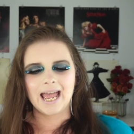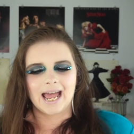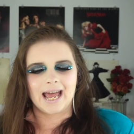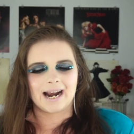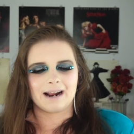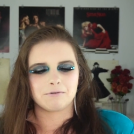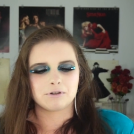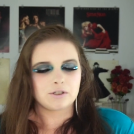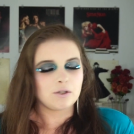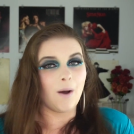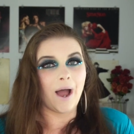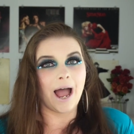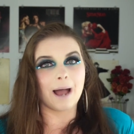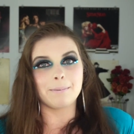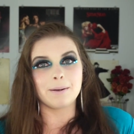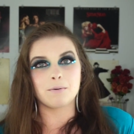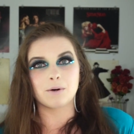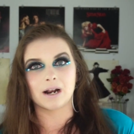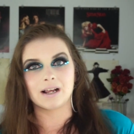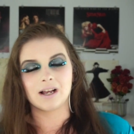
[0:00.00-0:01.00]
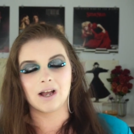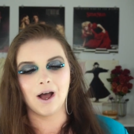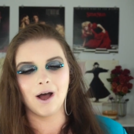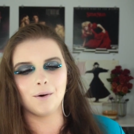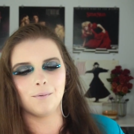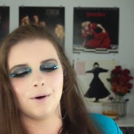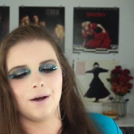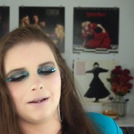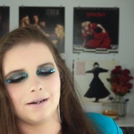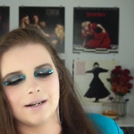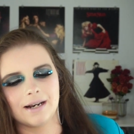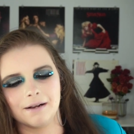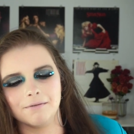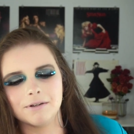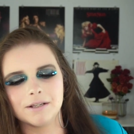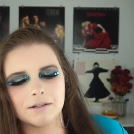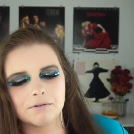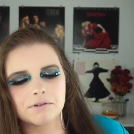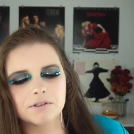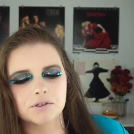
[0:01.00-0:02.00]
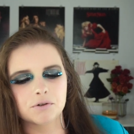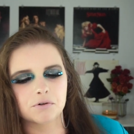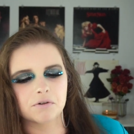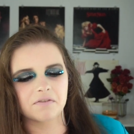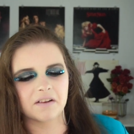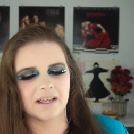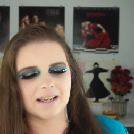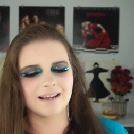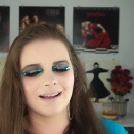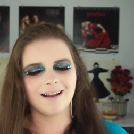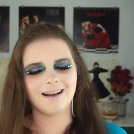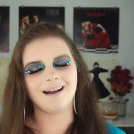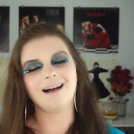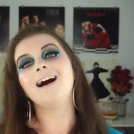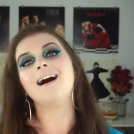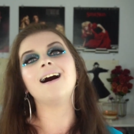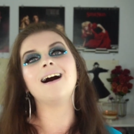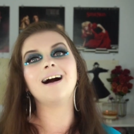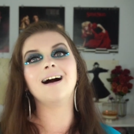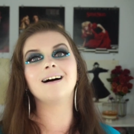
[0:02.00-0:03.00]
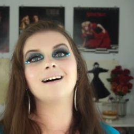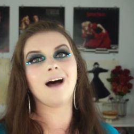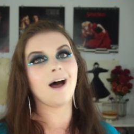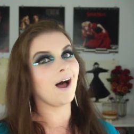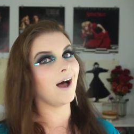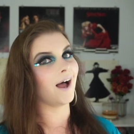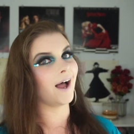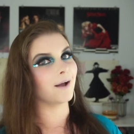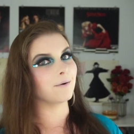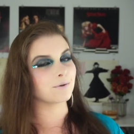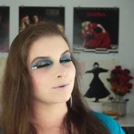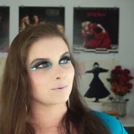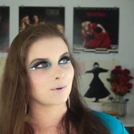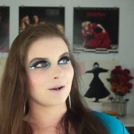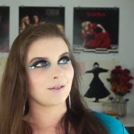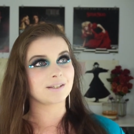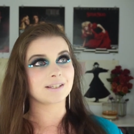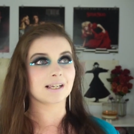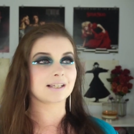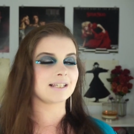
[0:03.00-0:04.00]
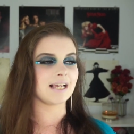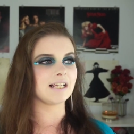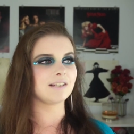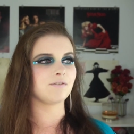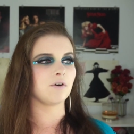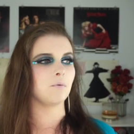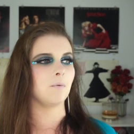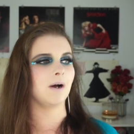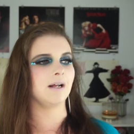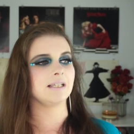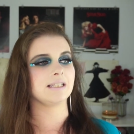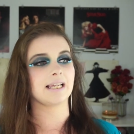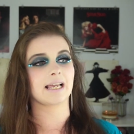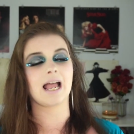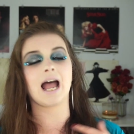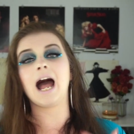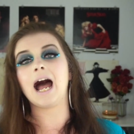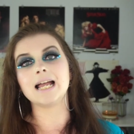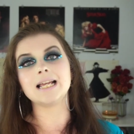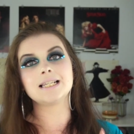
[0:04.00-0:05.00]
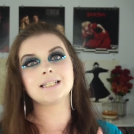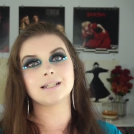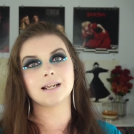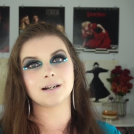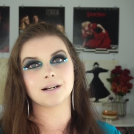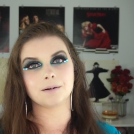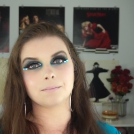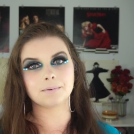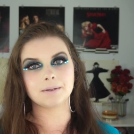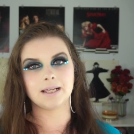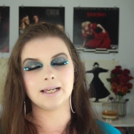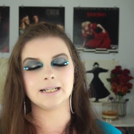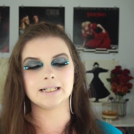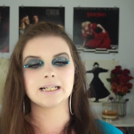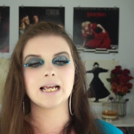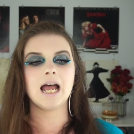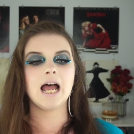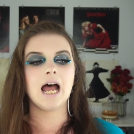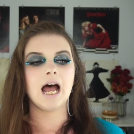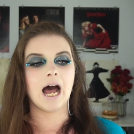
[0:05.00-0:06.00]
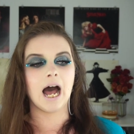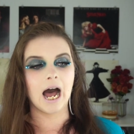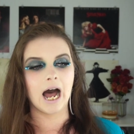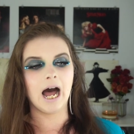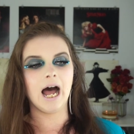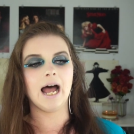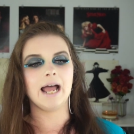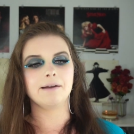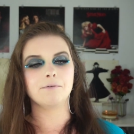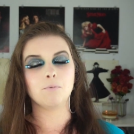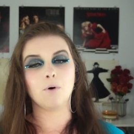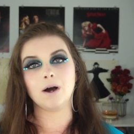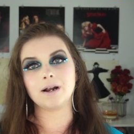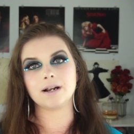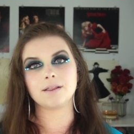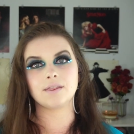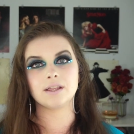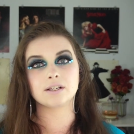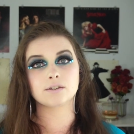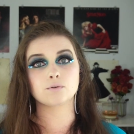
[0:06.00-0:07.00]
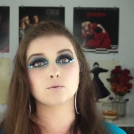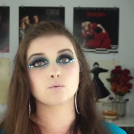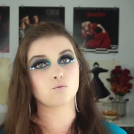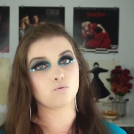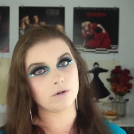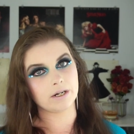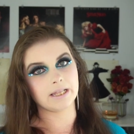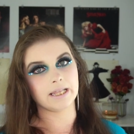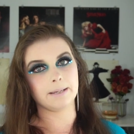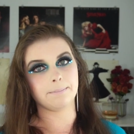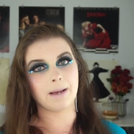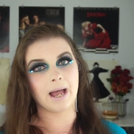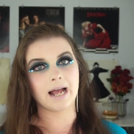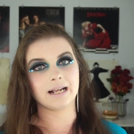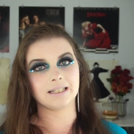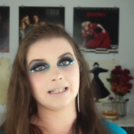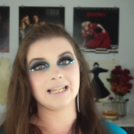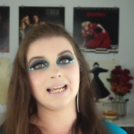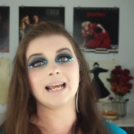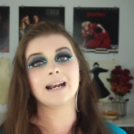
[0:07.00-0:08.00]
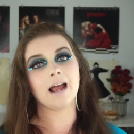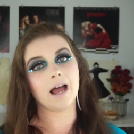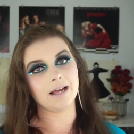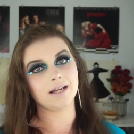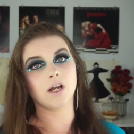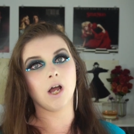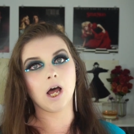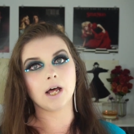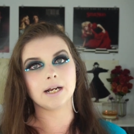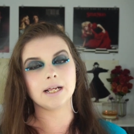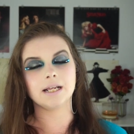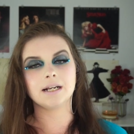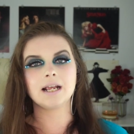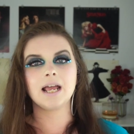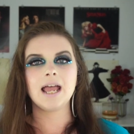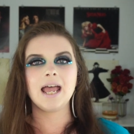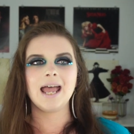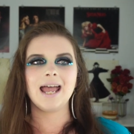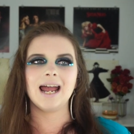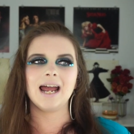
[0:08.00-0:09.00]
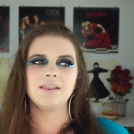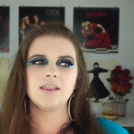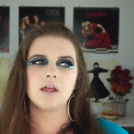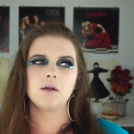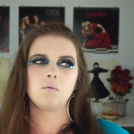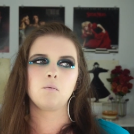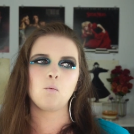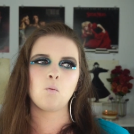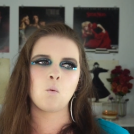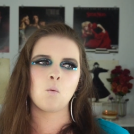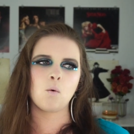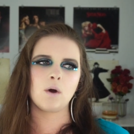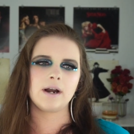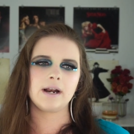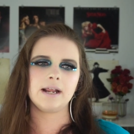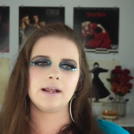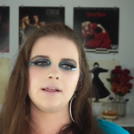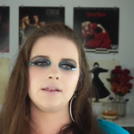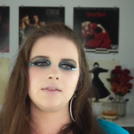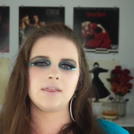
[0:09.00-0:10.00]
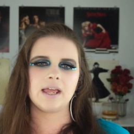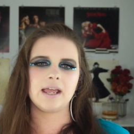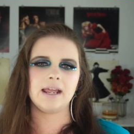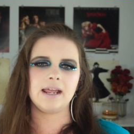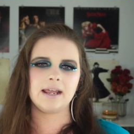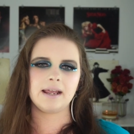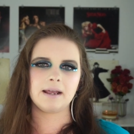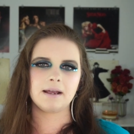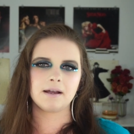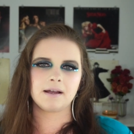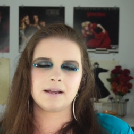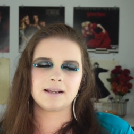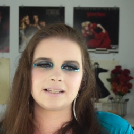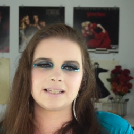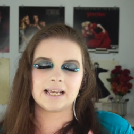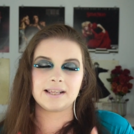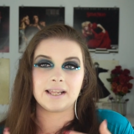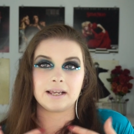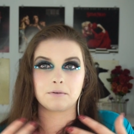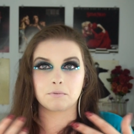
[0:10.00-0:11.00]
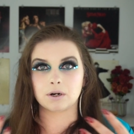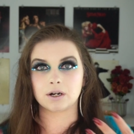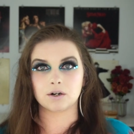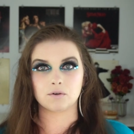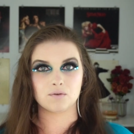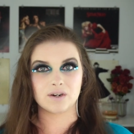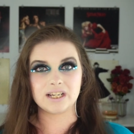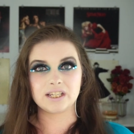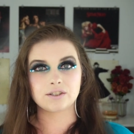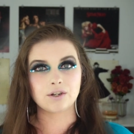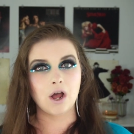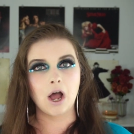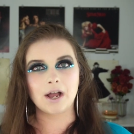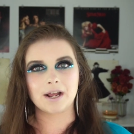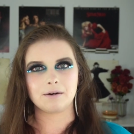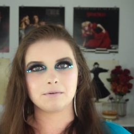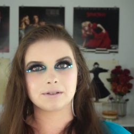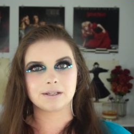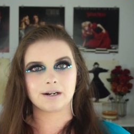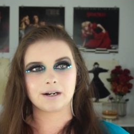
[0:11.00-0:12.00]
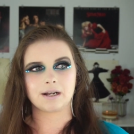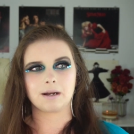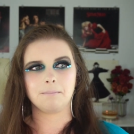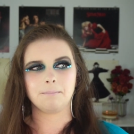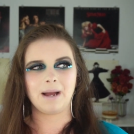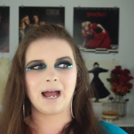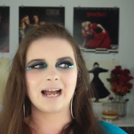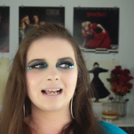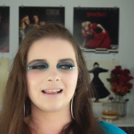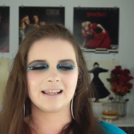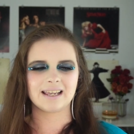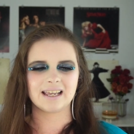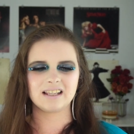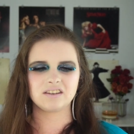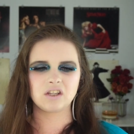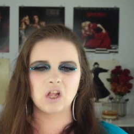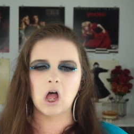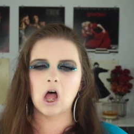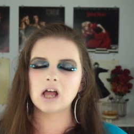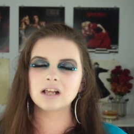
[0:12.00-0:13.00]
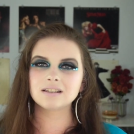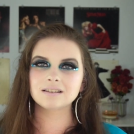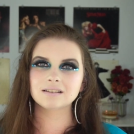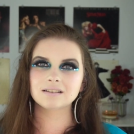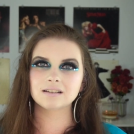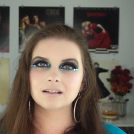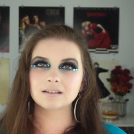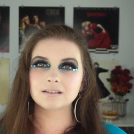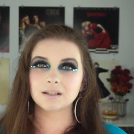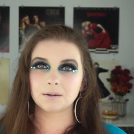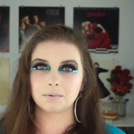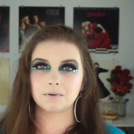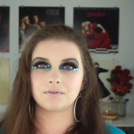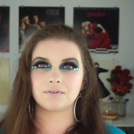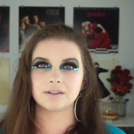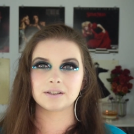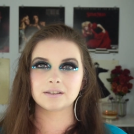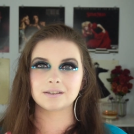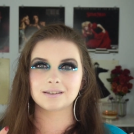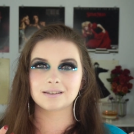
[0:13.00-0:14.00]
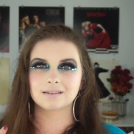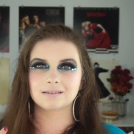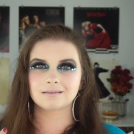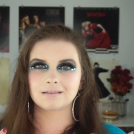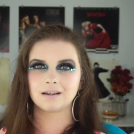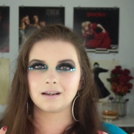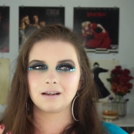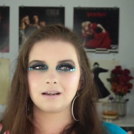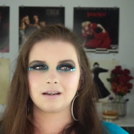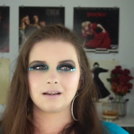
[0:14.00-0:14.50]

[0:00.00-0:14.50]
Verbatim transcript: And I was so happy when I got one. And I, it was sort of like, ha, I was one of the successful ones. Like I stayed up late. I wanted this really badly and I got it. And then when it, they said they were gonna restock and it was gonna come back, like it lost some of its